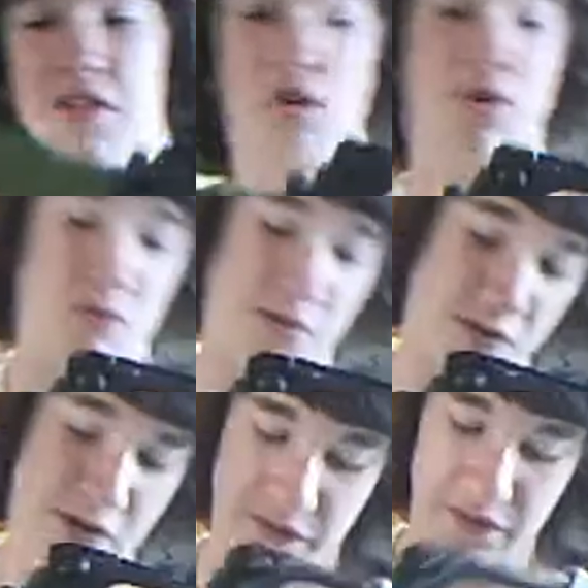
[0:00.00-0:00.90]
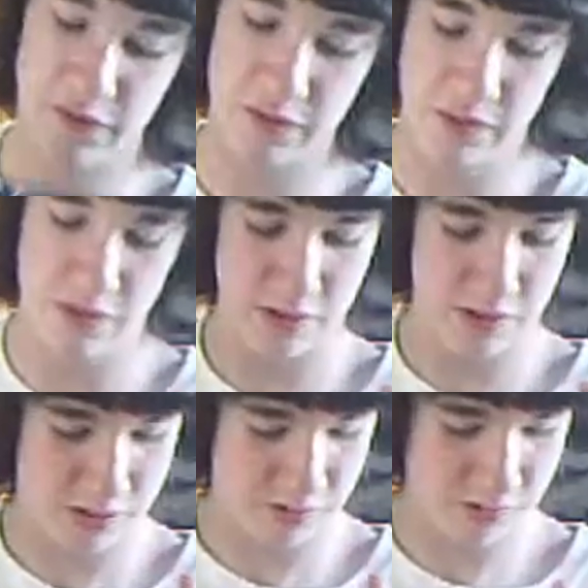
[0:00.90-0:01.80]
starting to rub off,
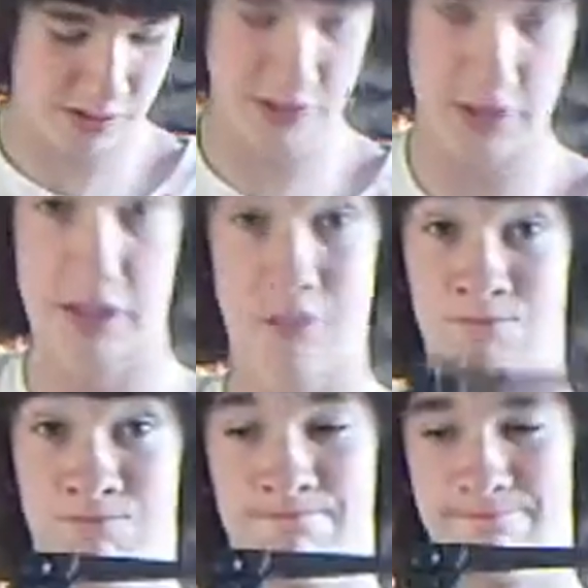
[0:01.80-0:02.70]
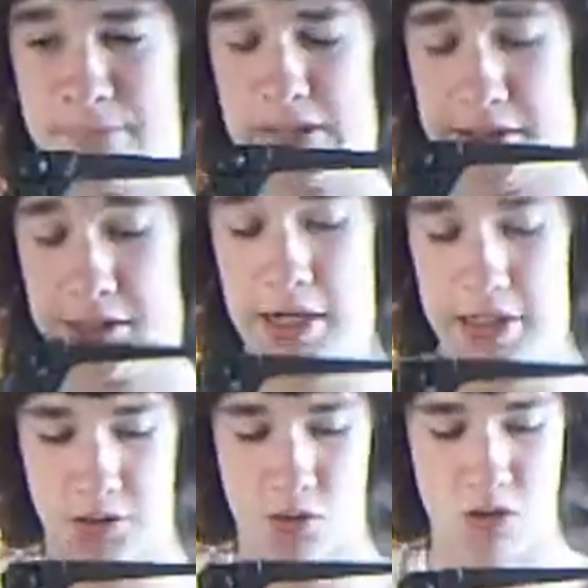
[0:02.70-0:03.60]
but yeah,
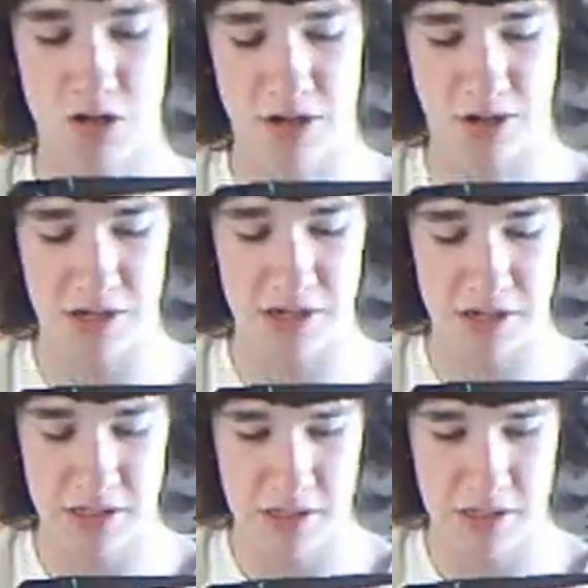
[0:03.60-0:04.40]
it's a quality gun.